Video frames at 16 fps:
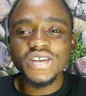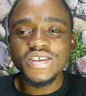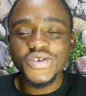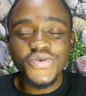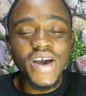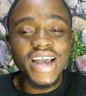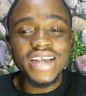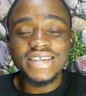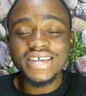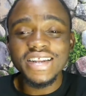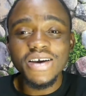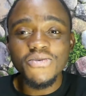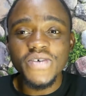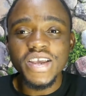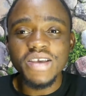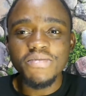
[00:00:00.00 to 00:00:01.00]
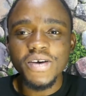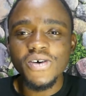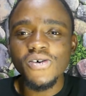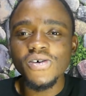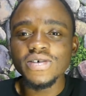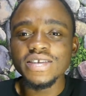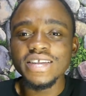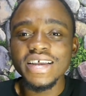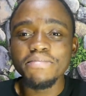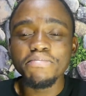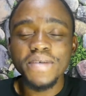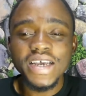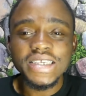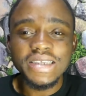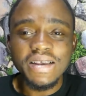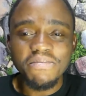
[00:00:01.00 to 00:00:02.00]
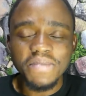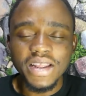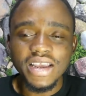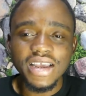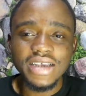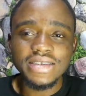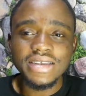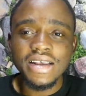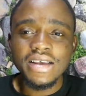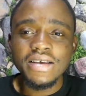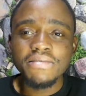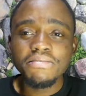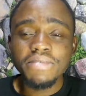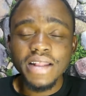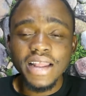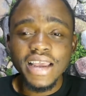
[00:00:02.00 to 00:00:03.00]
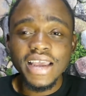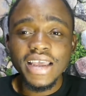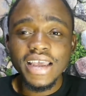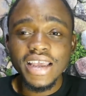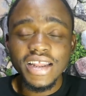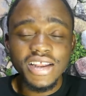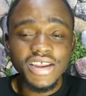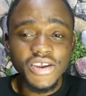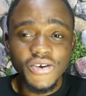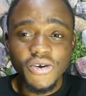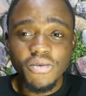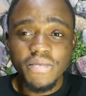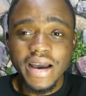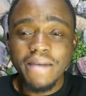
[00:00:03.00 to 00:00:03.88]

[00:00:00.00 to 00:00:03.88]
twice in a week because the best players play in Europe.